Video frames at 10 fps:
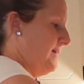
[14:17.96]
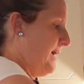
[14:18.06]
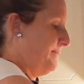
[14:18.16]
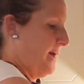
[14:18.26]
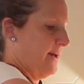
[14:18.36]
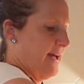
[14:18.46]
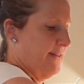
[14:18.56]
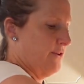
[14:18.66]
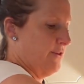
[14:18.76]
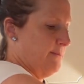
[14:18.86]
I'm not going to add
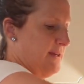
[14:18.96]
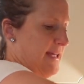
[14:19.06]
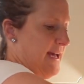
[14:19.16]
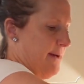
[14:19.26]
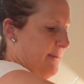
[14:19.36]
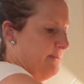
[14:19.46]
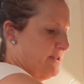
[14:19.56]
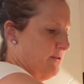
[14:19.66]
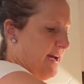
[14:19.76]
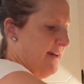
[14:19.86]
the cream yet, but I'm just
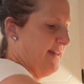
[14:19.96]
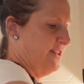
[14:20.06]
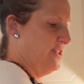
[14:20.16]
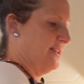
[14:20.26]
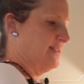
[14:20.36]
going to add that chicken